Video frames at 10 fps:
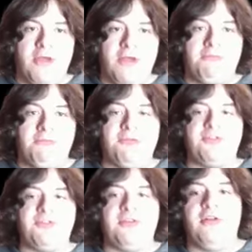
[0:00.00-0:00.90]
of Nick
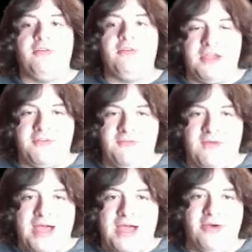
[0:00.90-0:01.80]
Files. I'm your
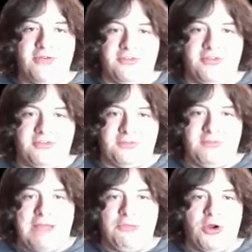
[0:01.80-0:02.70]
host, Nick Muley.